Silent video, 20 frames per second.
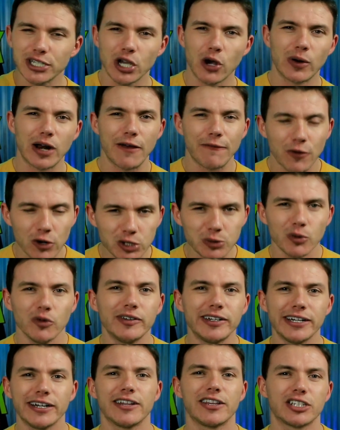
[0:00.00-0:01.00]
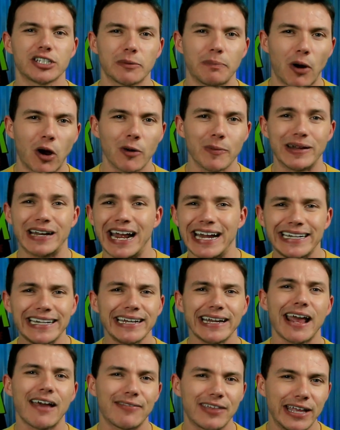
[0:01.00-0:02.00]
ago when I first moved into this apartment, I didn't
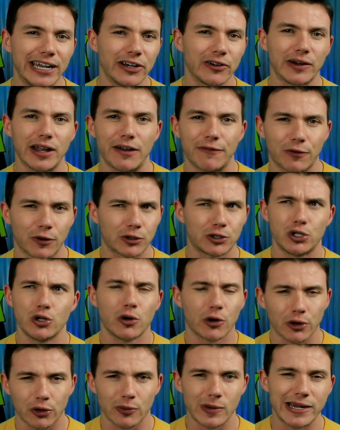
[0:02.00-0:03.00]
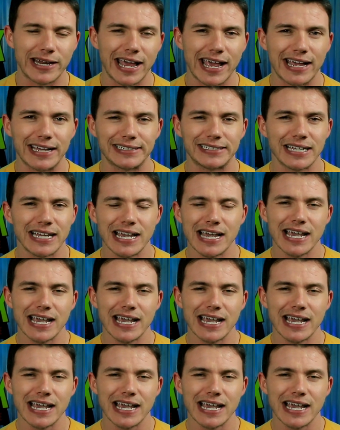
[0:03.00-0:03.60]
have the internet for two or three days,